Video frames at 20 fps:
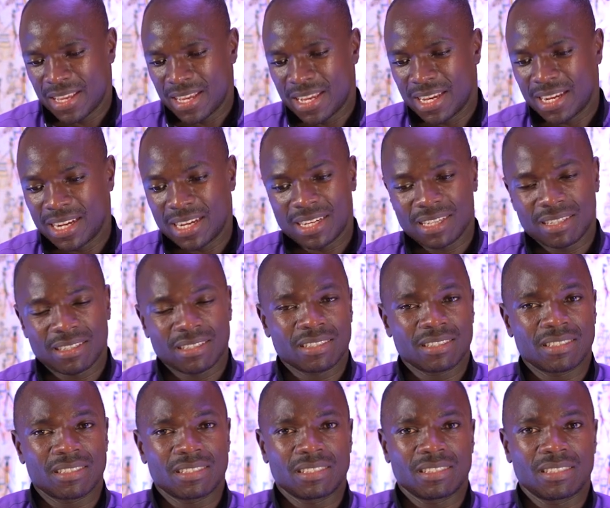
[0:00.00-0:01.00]

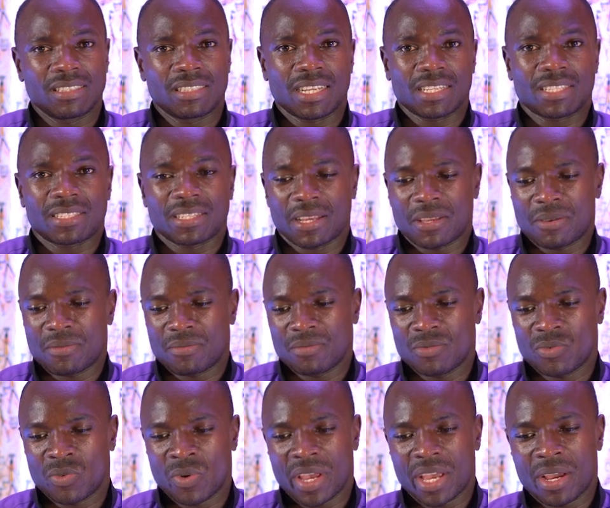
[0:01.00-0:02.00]
Last
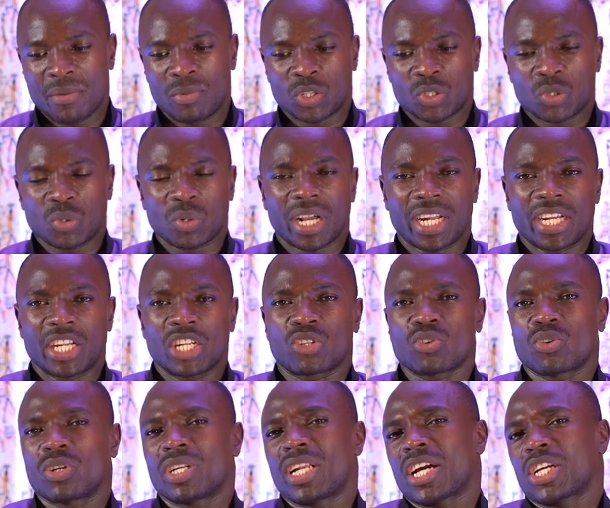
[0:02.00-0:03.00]
time we were able to look at the
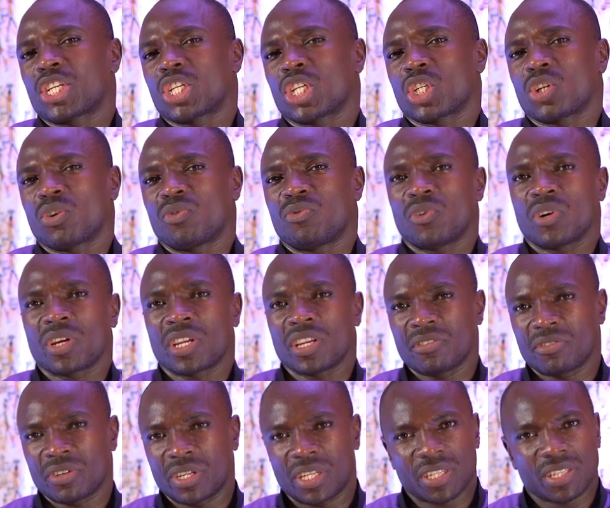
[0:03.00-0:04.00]
introduction of
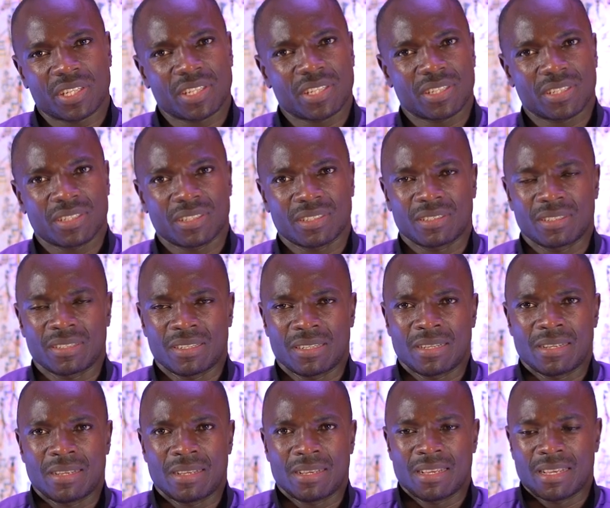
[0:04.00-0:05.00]
forgiveness,
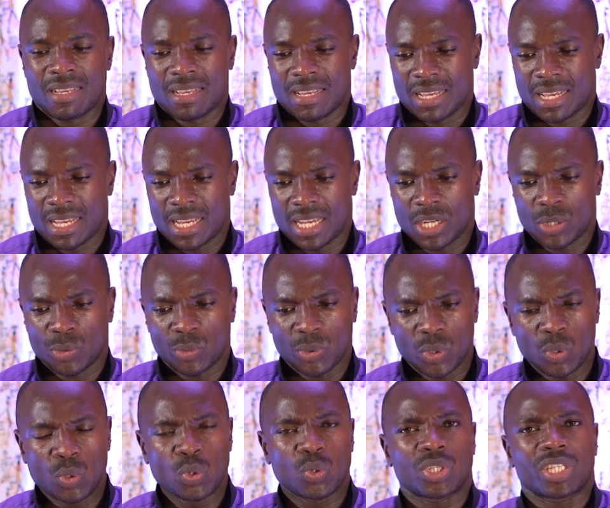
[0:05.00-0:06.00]
and we
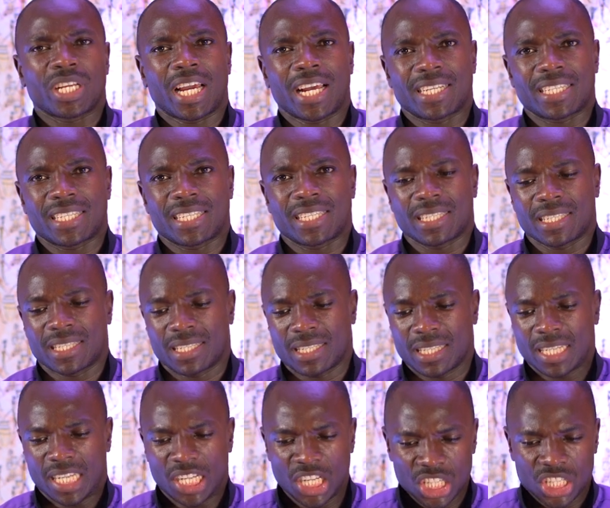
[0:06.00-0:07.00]
looked at
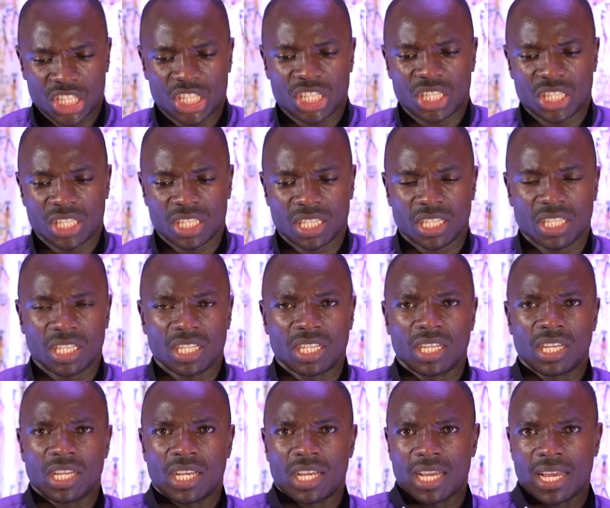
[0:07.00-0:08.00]
it
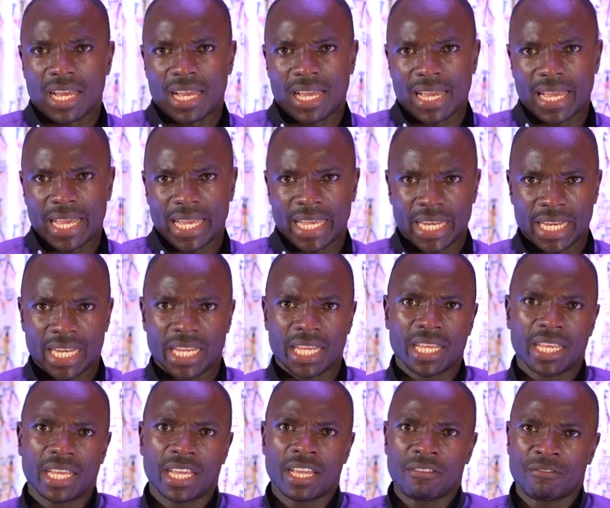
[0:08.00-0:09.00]
in
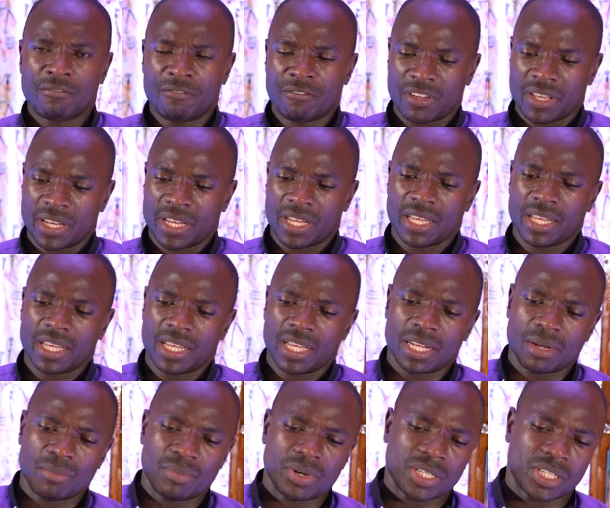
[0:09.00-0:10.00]
a very
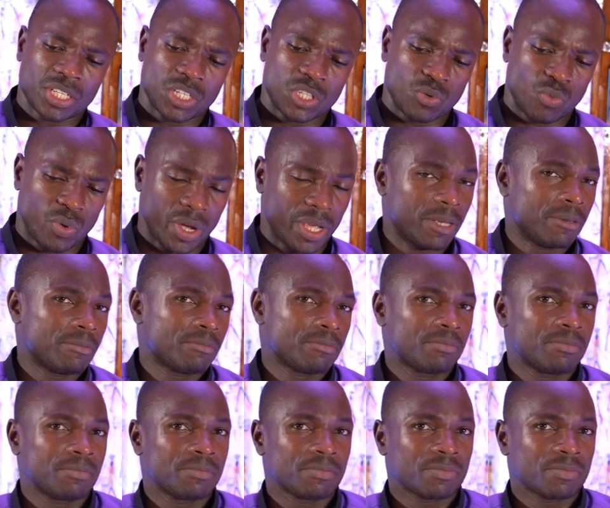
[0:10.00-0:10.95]
elaborated way.